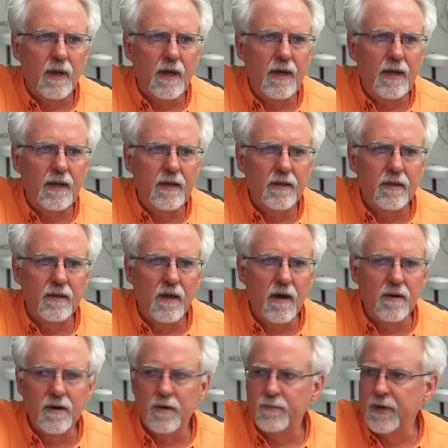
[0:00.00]
a
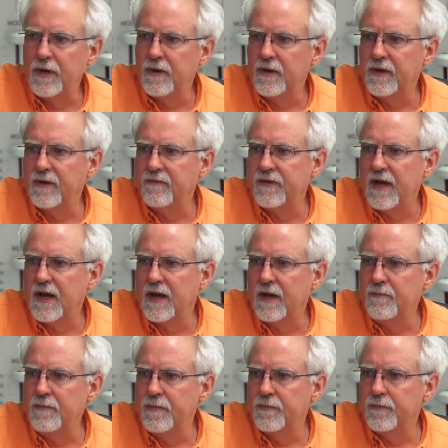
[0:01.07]
longer period of
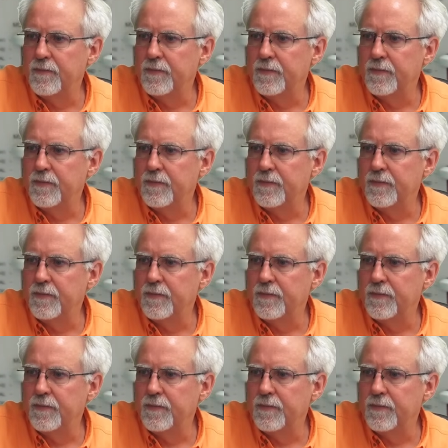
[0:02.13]
time.